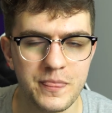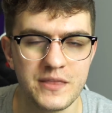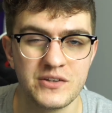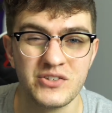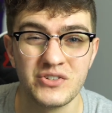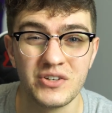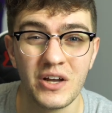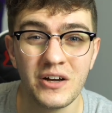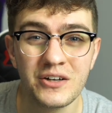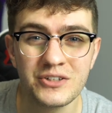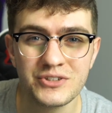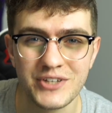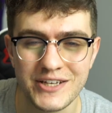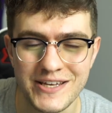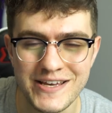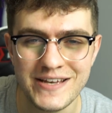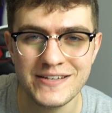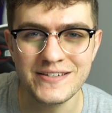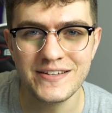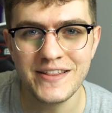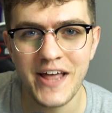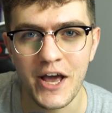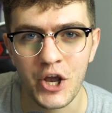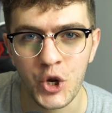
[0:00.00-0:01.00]
sucks. Like he
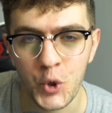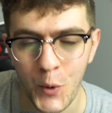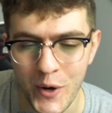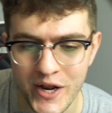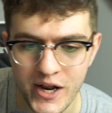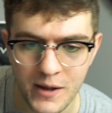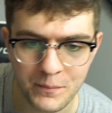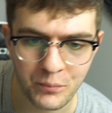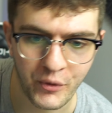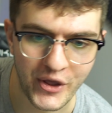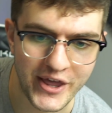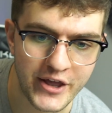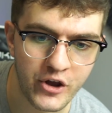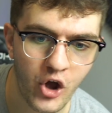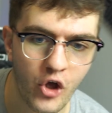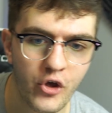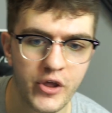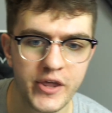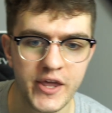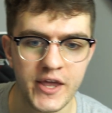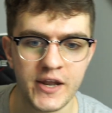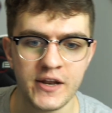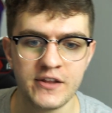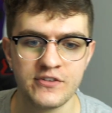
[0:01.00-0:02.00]
isn't that great at play
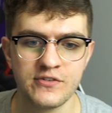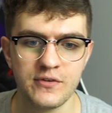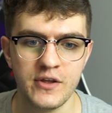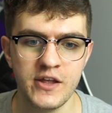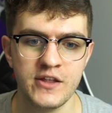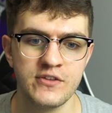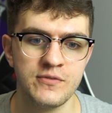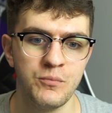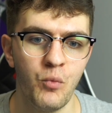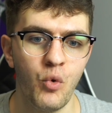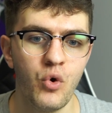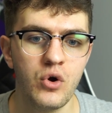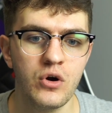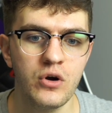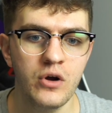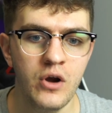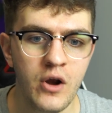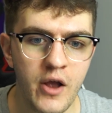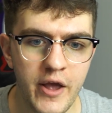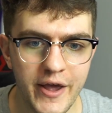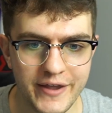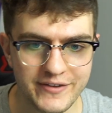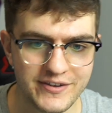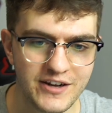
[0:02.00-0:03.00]
calling, and it's it's more
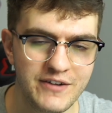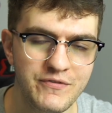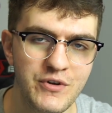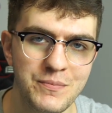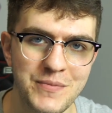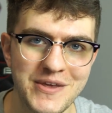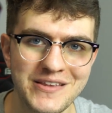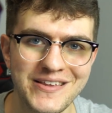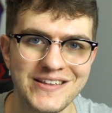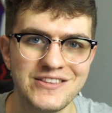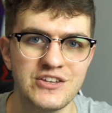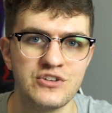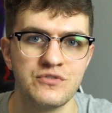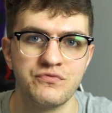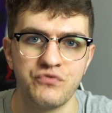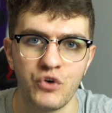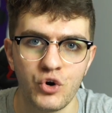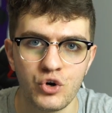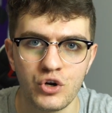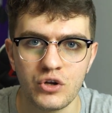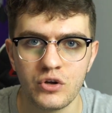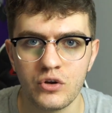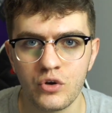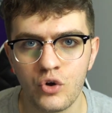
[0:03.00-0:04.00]
instead of it being like this
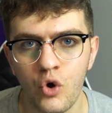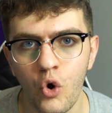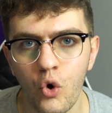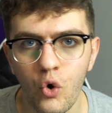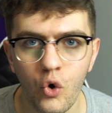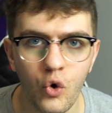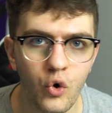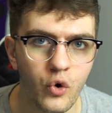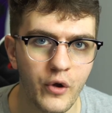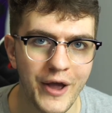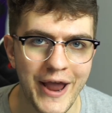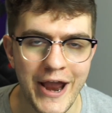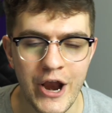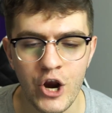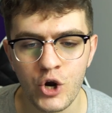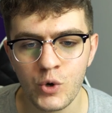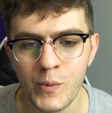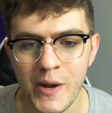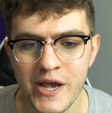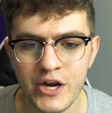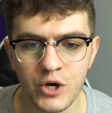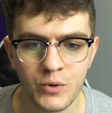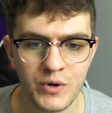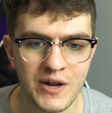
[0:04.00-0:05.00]
vertical air
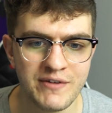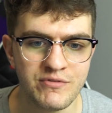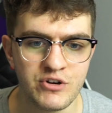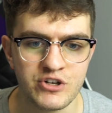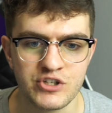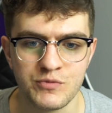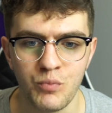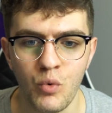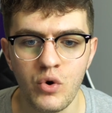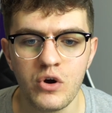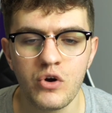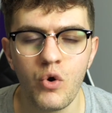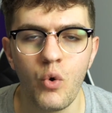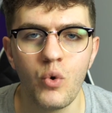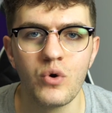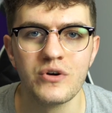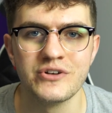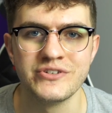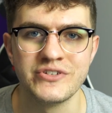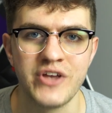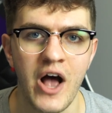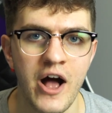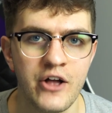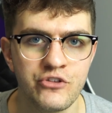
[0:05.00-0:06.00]
raid or whatever, it's more
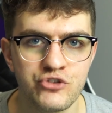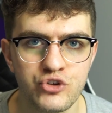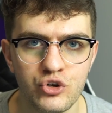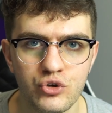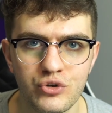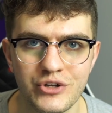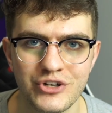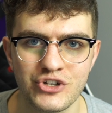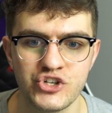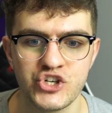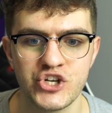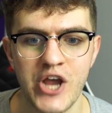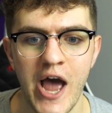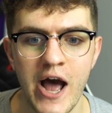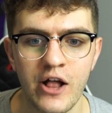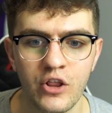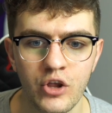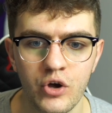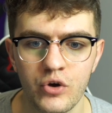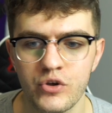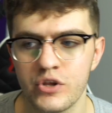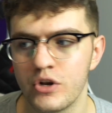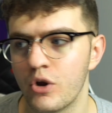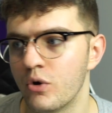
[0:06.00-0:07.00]
horizontal and
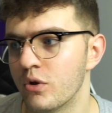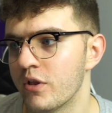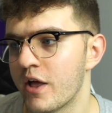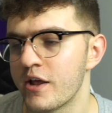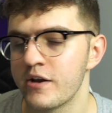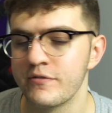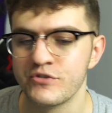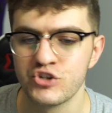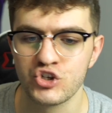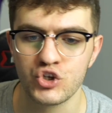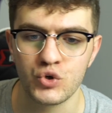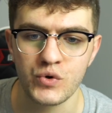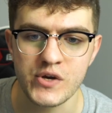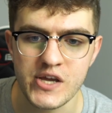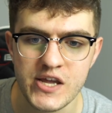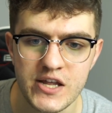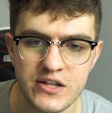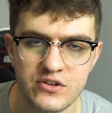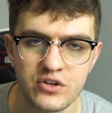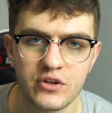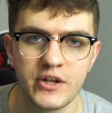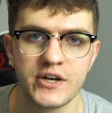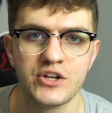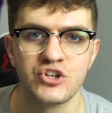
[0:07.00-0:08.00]
shallow. You know, a lot of
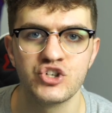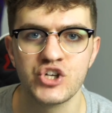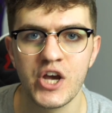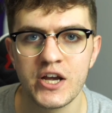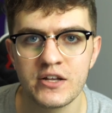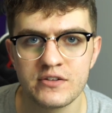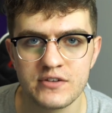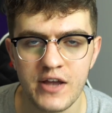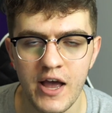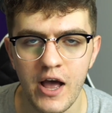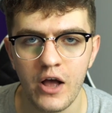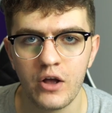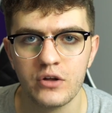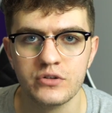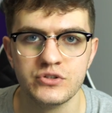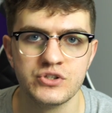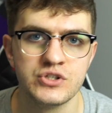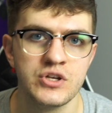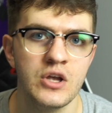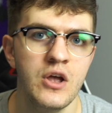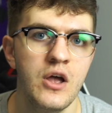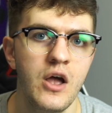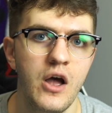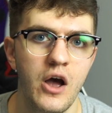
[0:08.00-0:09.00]
screens, a lot of
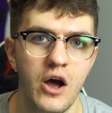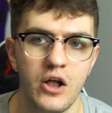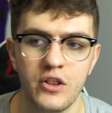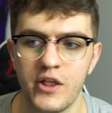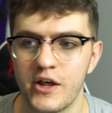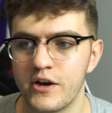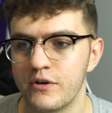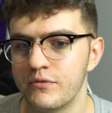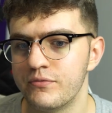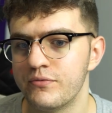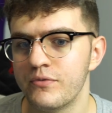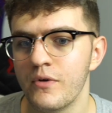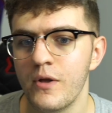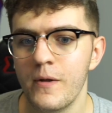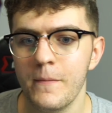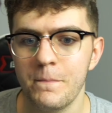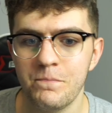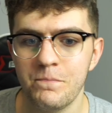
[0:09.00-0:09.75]
checkdowns, a lot of